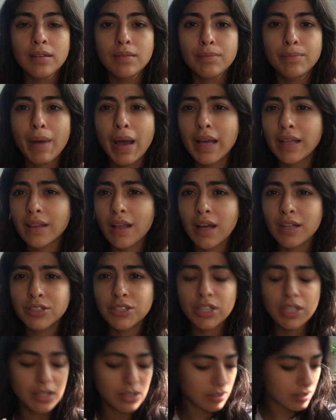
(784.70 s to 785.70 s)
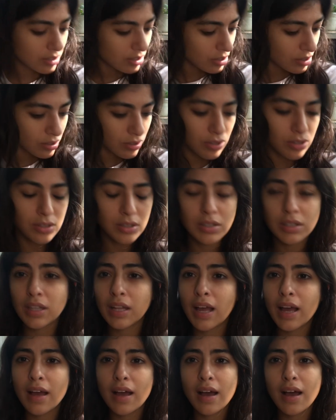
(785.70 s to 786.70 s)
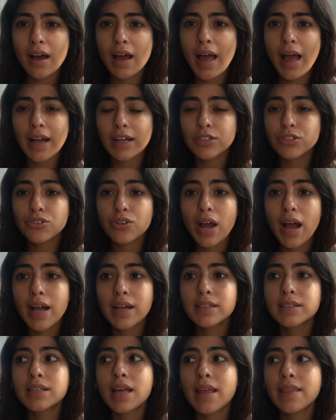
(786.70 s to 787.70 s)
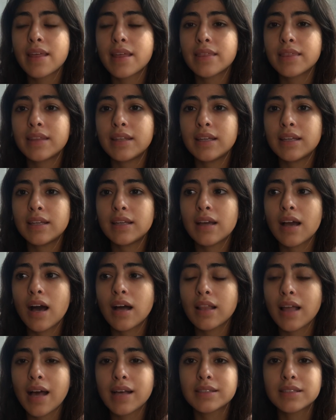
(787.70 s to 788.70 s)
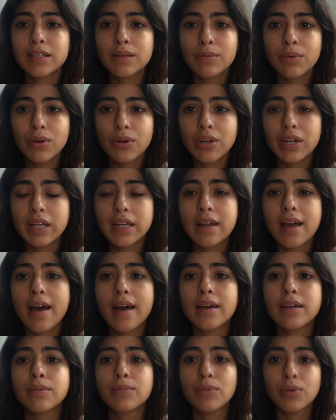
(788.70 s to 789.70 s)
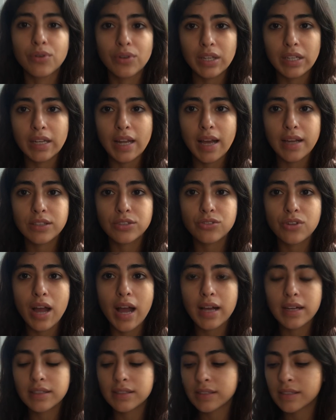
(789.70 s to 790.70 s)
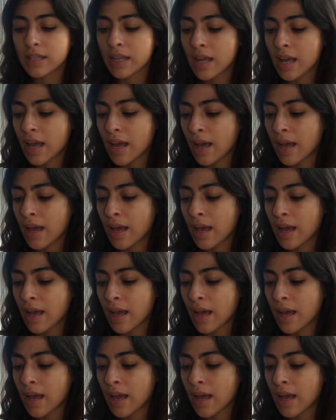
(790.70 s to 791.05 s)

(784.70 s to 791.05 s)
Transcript: biological extracts, and then the Elastin Marine had marine extracts.